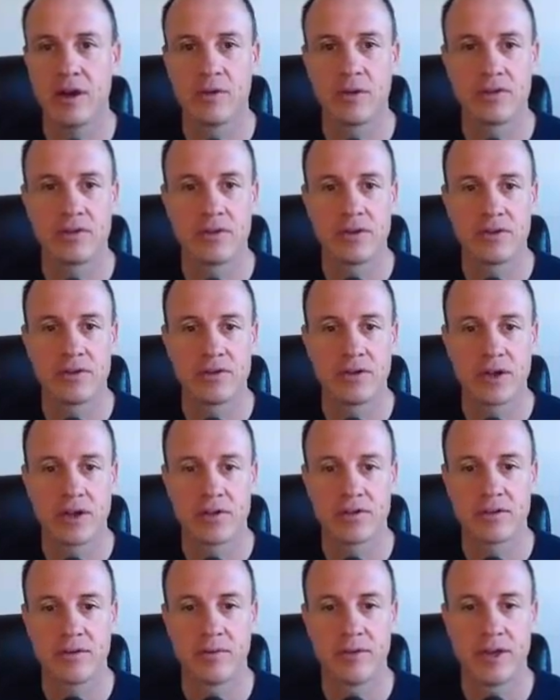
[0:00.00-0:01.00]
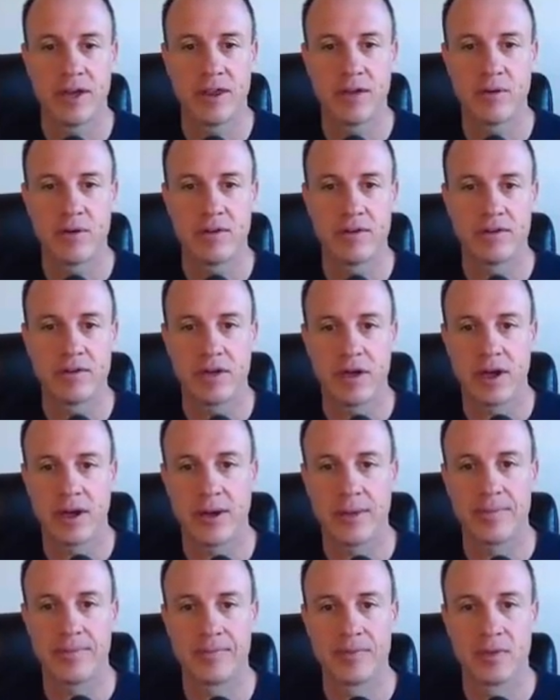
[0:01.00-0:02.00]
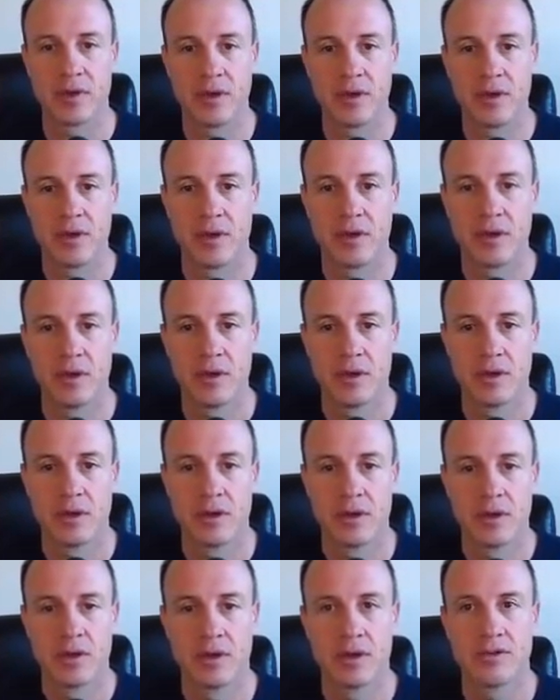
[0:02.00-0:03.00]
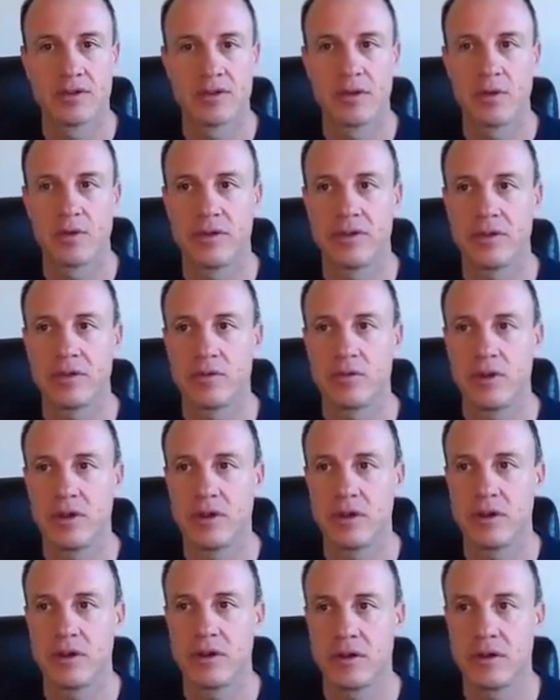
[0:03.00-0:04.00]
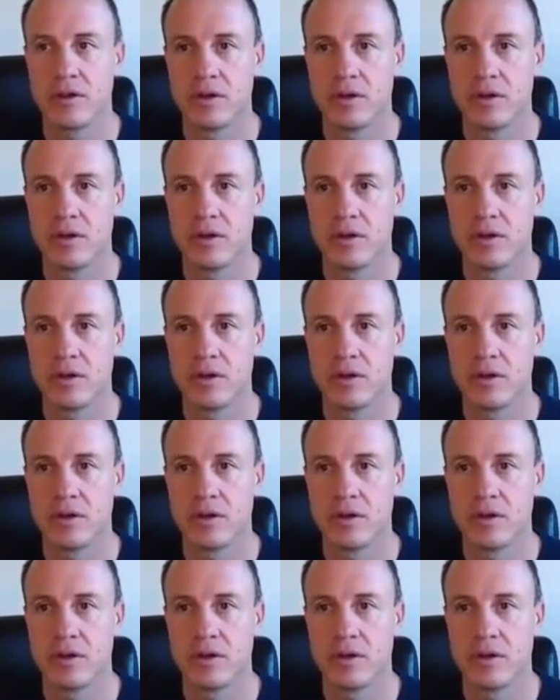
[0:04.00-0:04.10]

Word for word: and let's look at some of the other ones. Let's go with this one.